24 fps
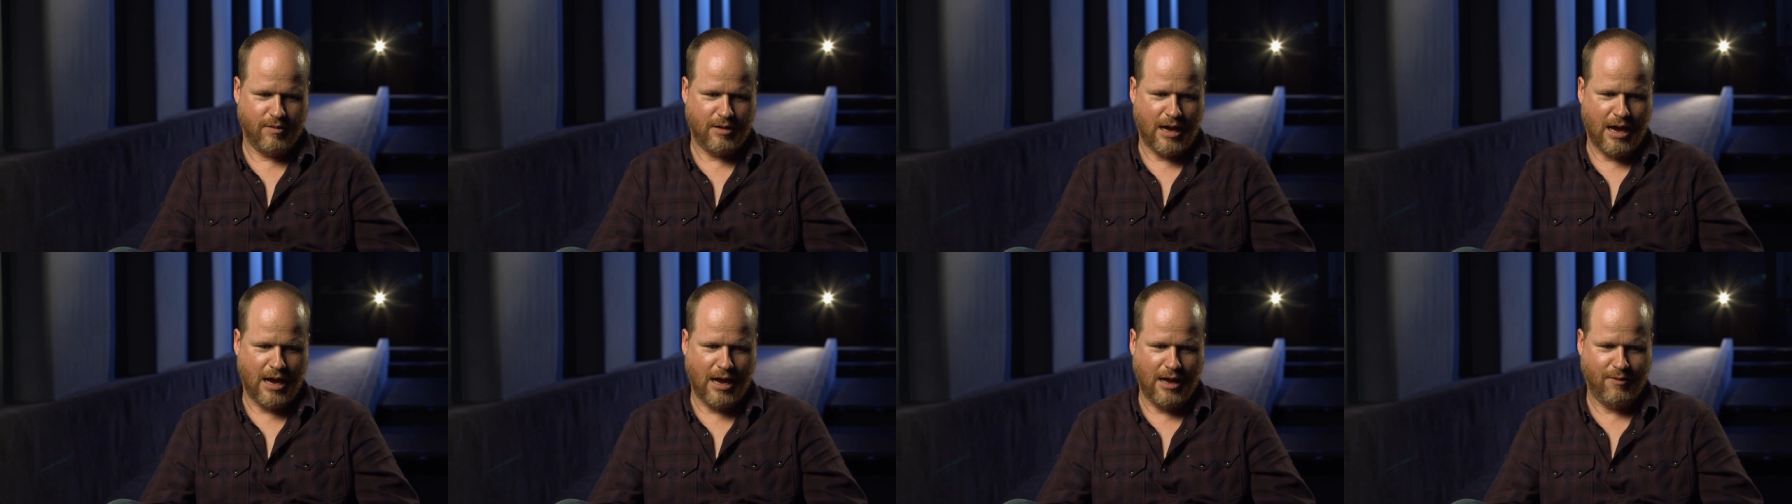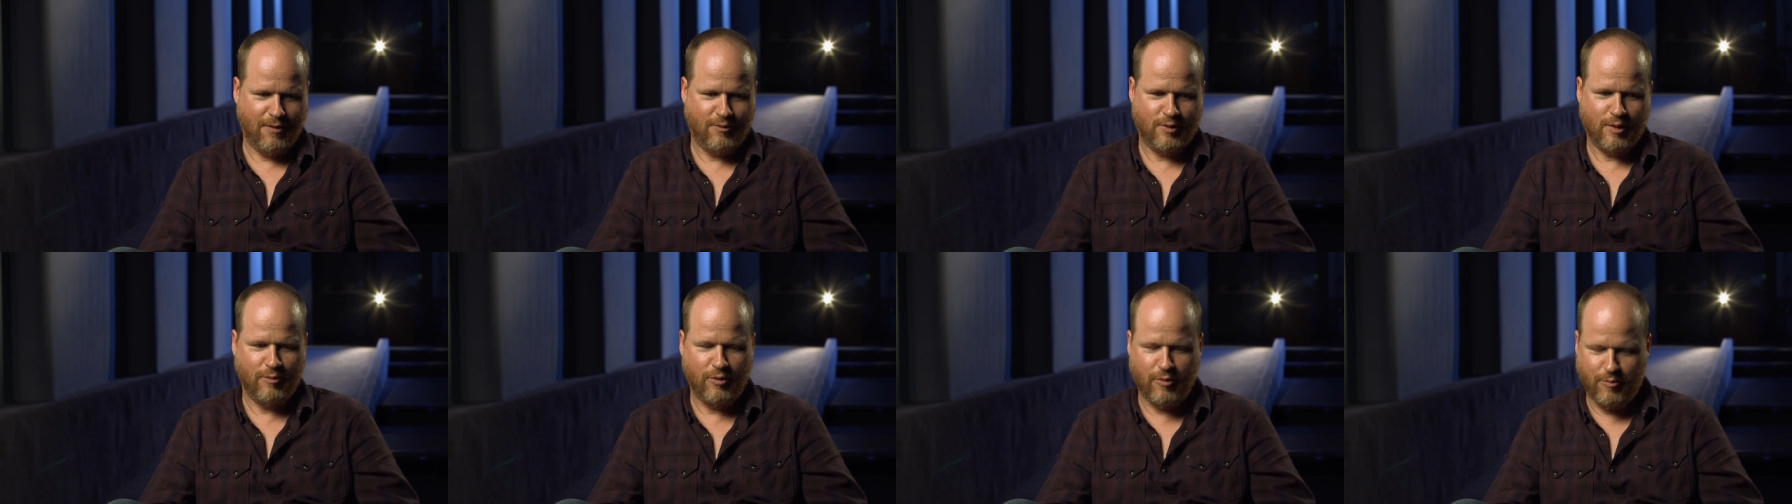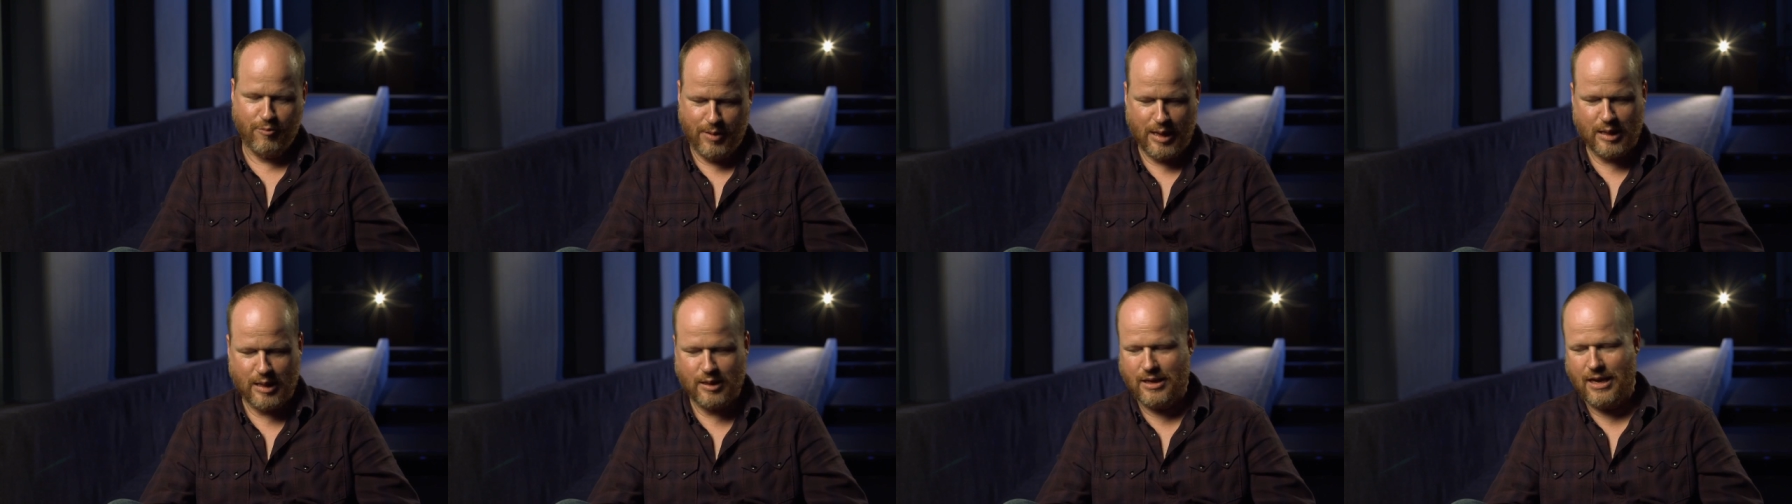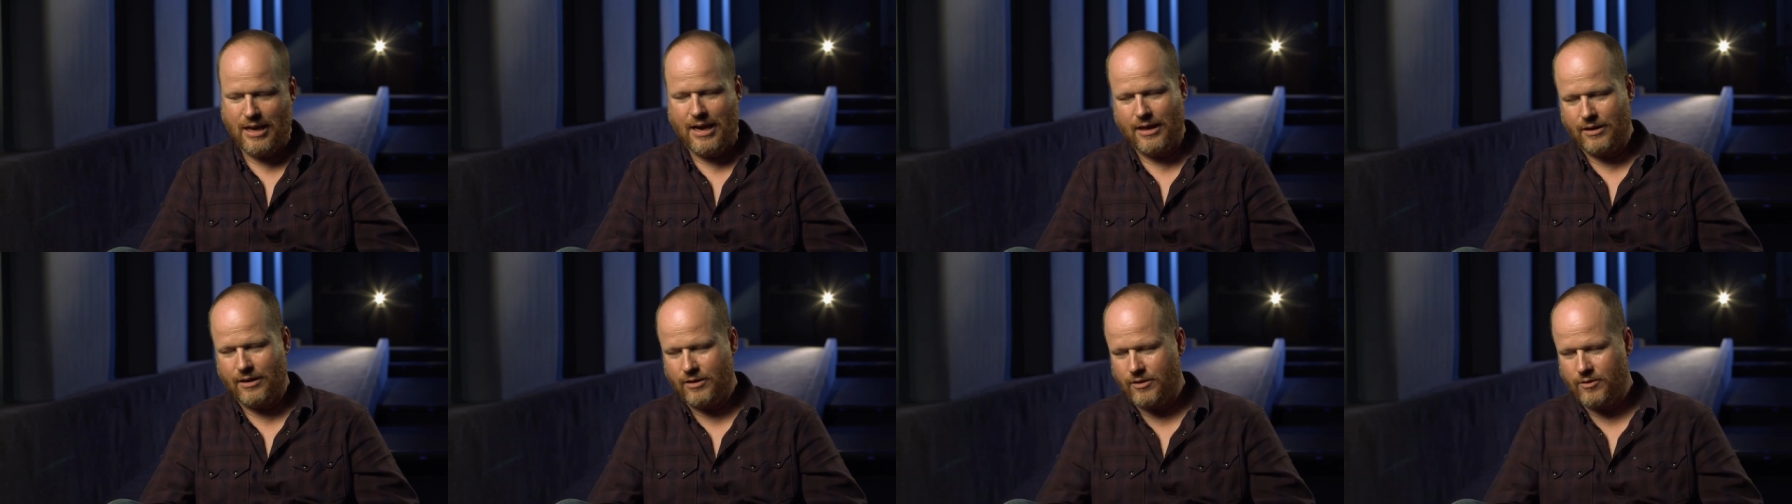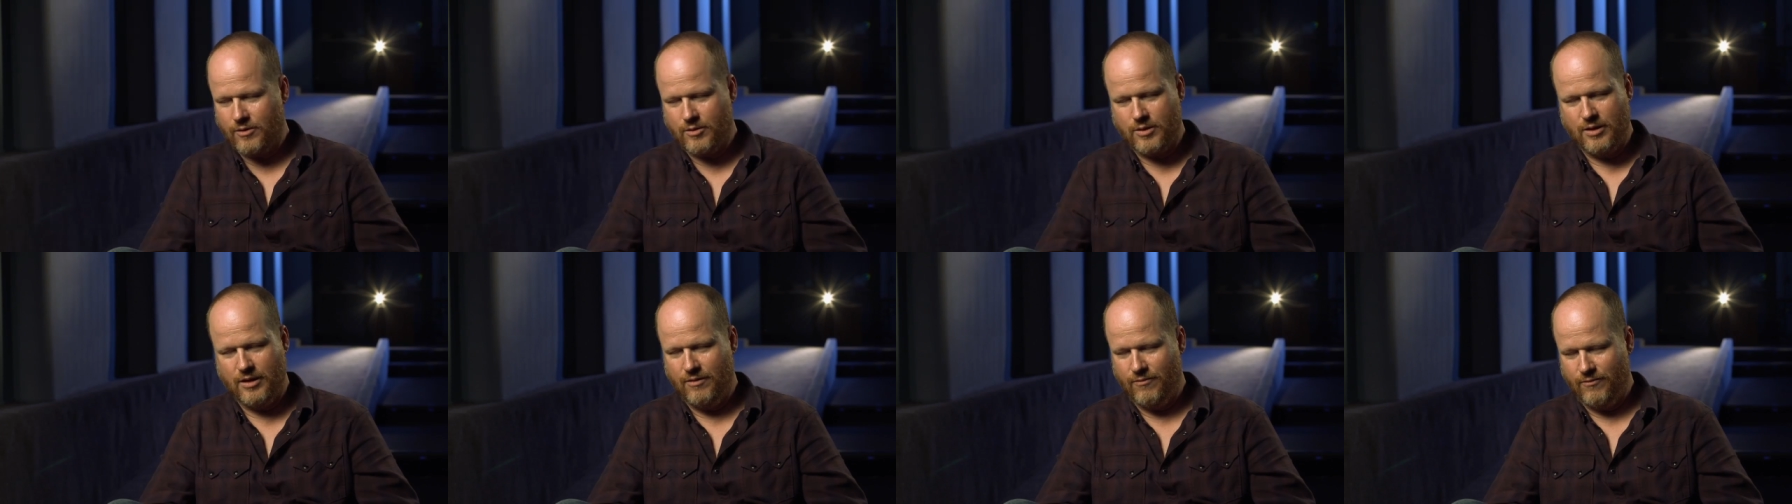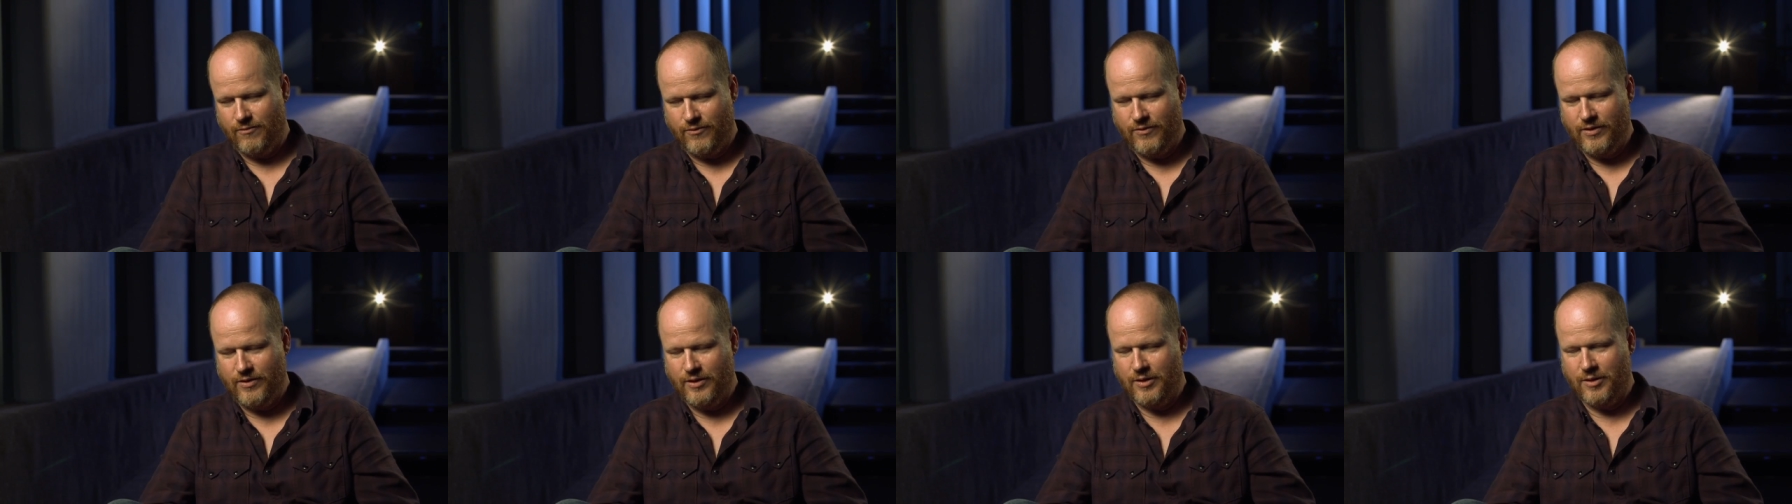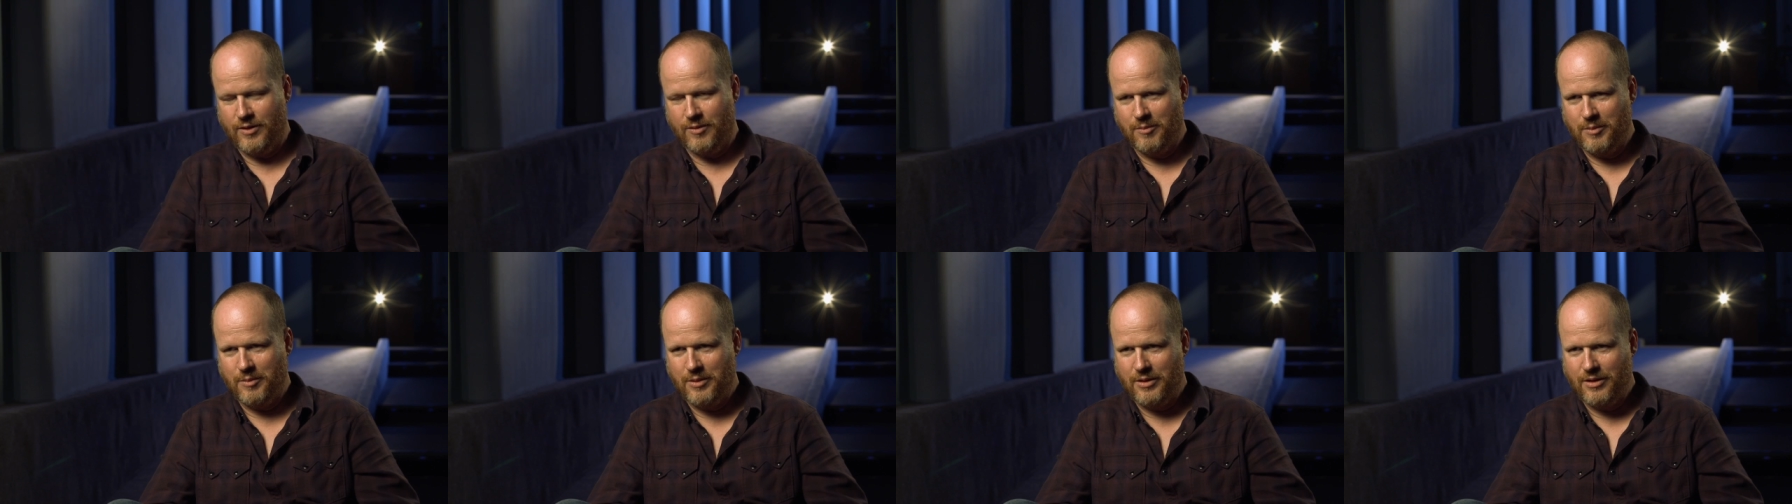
I have some of the best actors in film.